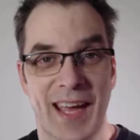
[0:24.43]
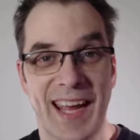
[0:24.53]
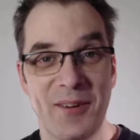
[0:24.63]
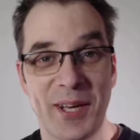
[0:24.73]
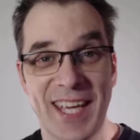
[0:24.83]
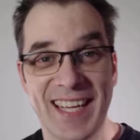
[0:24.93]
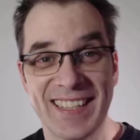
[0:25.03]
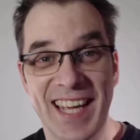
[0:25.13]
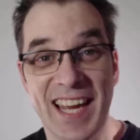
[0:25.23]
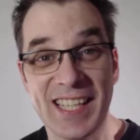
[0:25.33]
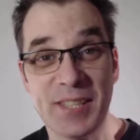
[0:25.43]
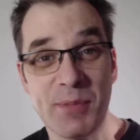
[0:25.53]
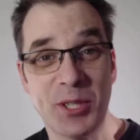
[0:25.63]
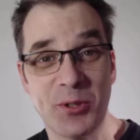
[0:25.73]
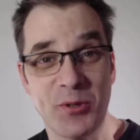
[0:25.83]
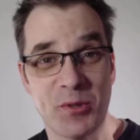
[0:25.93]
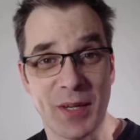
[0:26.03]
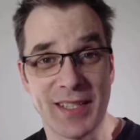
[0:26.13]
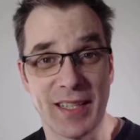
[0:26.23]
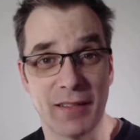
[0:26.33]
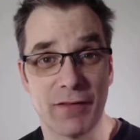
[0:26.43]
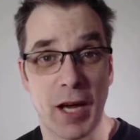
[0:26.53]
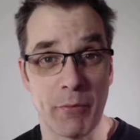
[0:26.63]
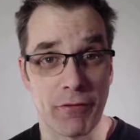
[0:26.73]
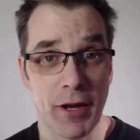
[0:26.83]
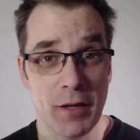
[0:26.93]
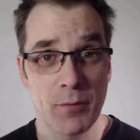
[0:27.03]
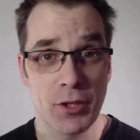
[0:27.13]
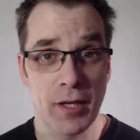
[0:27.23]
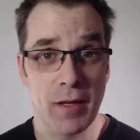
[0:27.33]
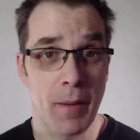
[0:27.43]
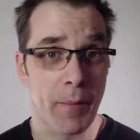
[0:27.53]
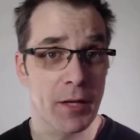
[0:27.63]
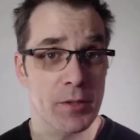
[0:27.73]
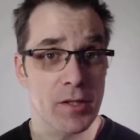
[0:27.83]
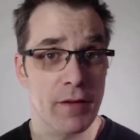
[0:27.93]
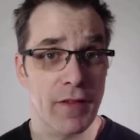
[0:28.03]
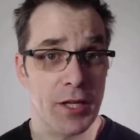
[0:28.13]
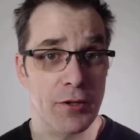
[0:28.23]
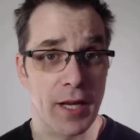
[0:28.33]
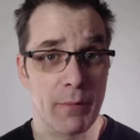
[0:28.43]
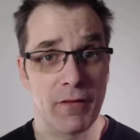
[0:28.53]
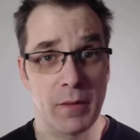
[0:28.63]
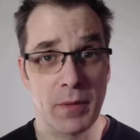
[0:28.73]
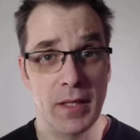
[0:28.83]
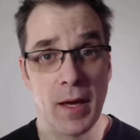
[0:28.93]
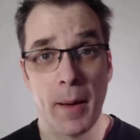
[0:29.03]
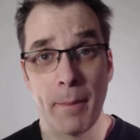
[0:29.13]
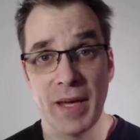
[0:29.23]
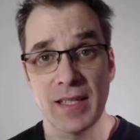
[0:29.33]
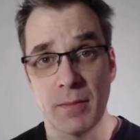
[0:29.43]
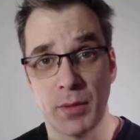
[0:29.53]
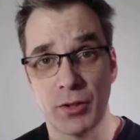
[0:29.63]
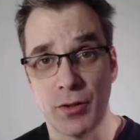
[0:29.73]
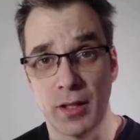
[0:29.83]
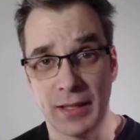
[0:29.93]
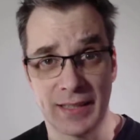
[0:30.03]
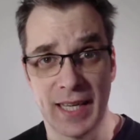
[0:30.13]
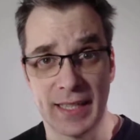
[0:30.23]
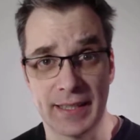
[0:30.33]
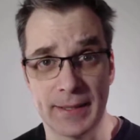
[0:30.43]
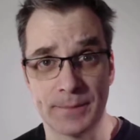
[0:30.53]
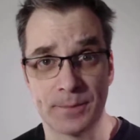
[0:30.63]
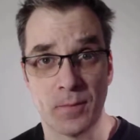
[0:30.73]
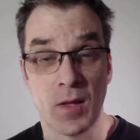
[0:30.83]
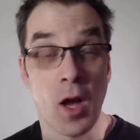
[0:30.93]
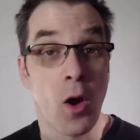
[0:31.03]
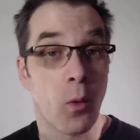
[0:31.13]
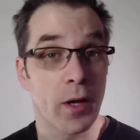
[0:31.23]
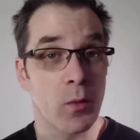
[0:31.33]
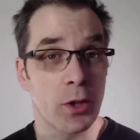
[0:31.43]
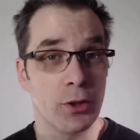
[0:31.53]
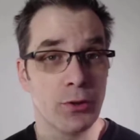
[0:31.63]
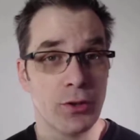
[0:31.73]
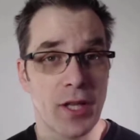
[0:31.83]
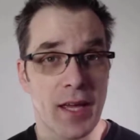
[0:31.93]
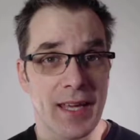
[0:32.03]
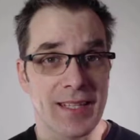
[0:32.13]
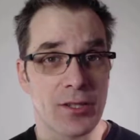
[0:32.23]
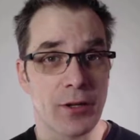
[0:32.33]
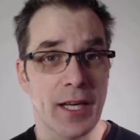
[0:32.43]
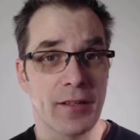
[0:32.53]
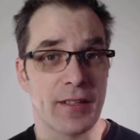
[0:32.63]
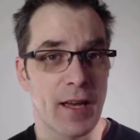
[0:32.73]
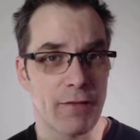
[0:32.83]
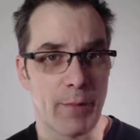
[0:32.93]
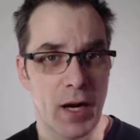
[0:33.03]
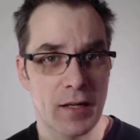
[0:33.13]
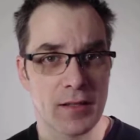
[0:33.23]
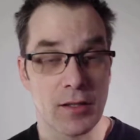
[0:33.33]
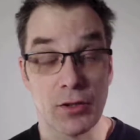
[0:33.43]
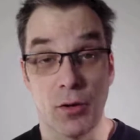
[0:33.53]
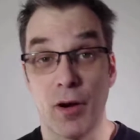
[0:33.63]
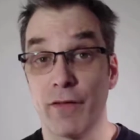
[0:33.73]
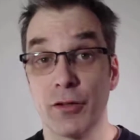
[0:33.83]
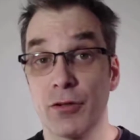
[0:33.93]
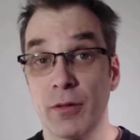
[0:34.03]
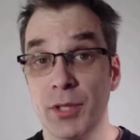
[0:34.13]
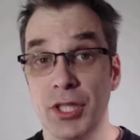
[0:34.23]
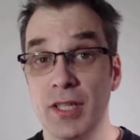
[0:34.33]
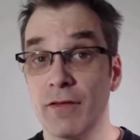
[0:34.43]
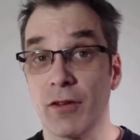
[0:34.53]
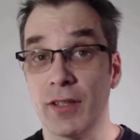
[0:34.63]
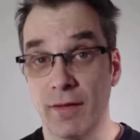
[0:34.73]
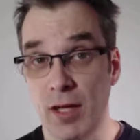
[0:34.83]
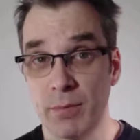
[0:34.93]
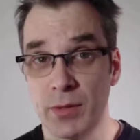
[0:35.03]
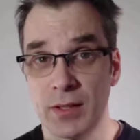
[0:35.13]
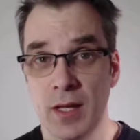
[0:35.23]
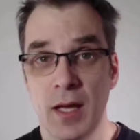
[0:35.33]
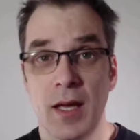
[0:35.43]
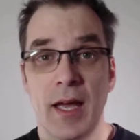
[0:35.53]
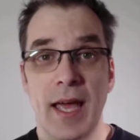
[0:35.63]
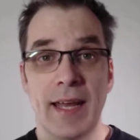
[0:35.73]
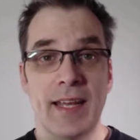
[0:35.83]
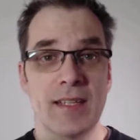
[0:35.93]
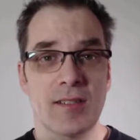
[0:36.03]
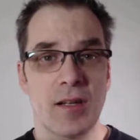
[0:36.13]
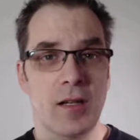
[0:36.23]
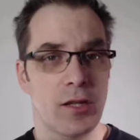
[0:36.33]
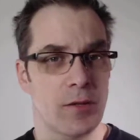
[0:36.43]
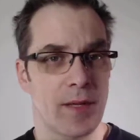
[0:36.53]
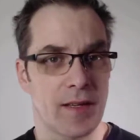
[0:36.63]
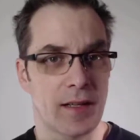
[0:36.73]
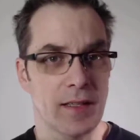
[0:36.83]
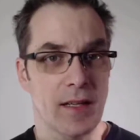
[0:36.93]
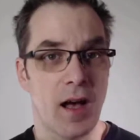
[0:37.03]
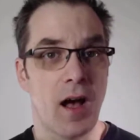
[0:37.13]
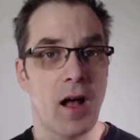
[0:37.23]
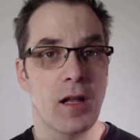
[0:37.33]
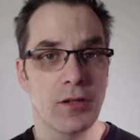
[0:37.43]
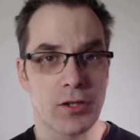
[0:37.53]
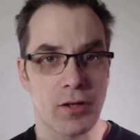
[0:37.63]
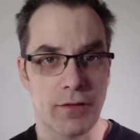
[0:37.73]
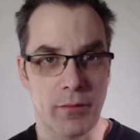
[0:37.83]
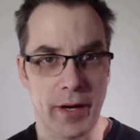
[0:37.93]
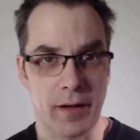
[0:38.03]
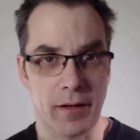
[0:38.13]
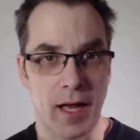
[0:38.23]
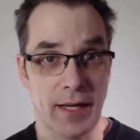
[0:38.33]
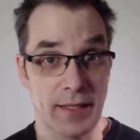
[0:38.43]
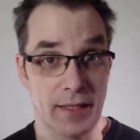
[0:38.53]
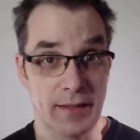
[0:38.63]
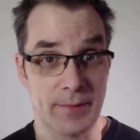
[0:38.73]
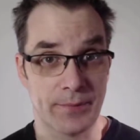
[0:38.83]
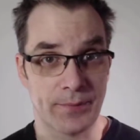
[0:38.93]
Hello again! Let me introduce myself. I'm Frank Boucher, Microsoft Azure MVP, based in Montreal in Canada. What I want to do today is create a dev box, so a virtual machine for development, and install automatically all the software I need.